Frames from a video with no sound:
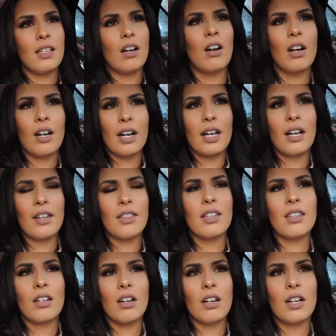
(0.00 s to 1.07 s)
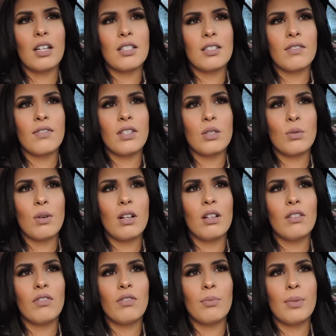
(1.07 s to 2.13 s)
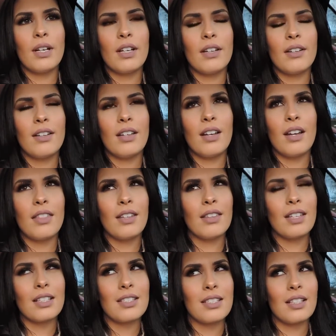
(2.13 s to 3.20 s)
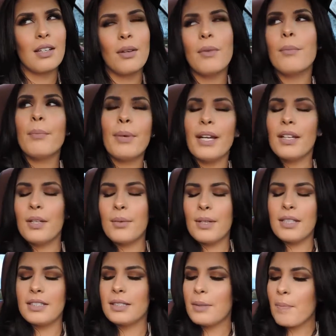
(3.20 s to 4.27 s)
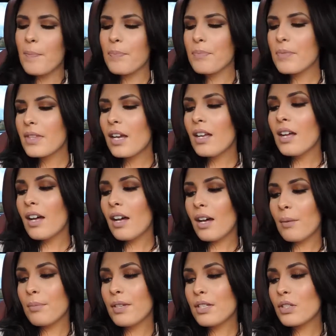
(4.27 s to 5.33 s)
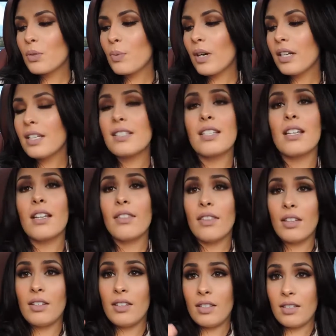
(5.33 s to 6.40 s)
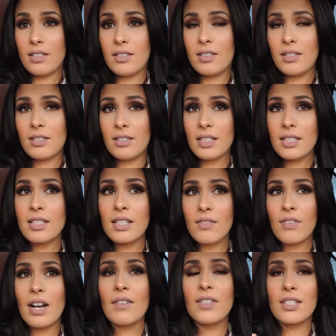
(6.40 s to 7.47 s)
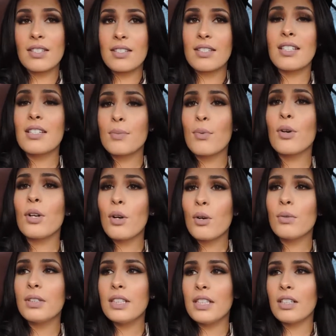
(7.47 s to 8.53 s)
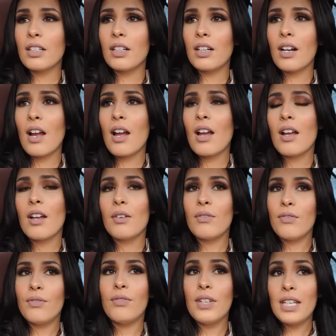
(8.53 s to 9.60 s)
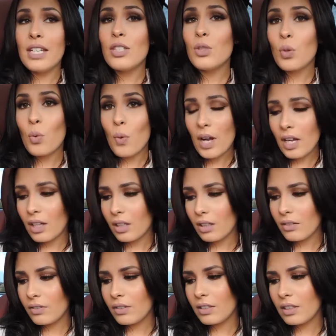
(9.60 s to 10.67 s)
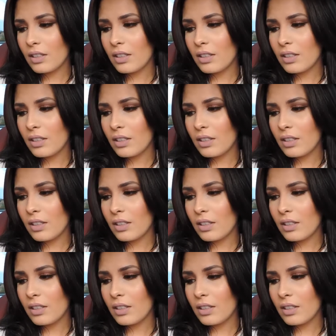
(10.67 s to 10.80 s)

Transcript: the R8. I think the R8 is a V12, but I think that's it. But anyways, this one is the 65 is 6.0 liter V12.